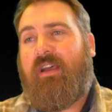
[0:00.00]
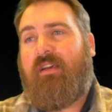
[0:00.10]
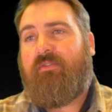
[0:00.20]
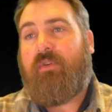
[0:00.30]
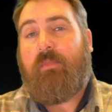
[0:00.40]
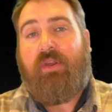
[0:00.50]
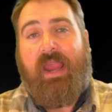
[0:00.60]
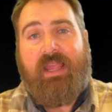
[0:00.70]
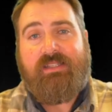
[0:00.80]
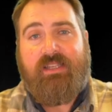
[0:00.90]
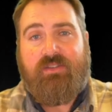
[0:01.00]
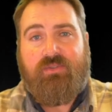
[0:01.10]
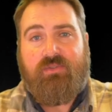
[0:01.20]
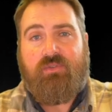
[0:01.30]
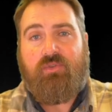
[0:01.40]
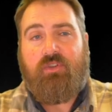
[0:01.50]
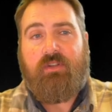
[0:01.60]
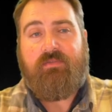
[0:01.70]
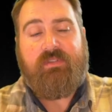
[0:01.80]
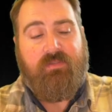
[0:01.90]
from our ancestors who could
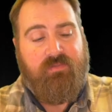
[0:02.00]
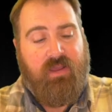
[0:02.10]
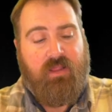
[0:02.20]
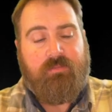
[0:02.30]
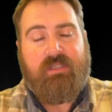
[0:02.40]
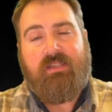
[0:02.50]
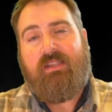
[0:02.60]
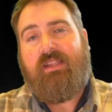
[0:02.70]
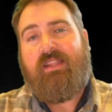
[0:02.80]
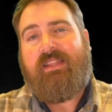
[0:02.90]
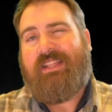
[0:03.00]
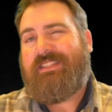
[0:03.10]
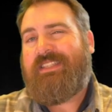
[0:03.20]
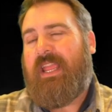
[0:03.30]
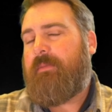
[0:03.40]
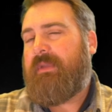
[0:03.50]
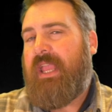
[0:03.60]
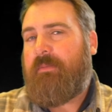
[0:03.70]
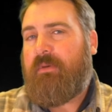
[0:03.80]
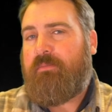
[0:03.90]
have developed that same
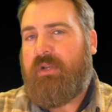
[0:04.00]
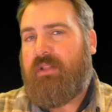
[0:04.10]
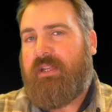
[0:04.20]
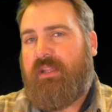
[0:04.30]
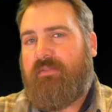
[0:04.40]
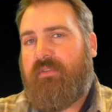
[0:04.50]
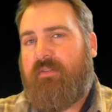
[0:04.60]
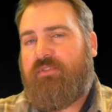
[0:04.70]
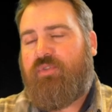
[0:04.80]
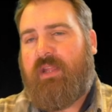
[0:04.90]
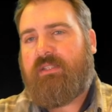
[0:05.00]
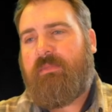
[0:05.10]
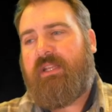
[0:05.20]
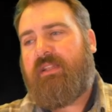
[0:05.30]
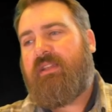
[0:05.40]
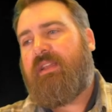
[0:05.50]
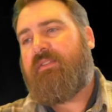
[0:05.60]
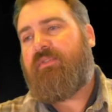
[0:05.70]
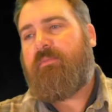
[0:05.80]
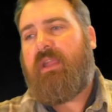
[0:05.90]
capability of transmitting
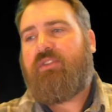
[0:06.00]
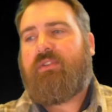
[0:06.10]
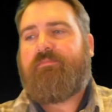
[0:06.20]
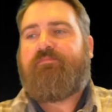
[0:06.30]
information.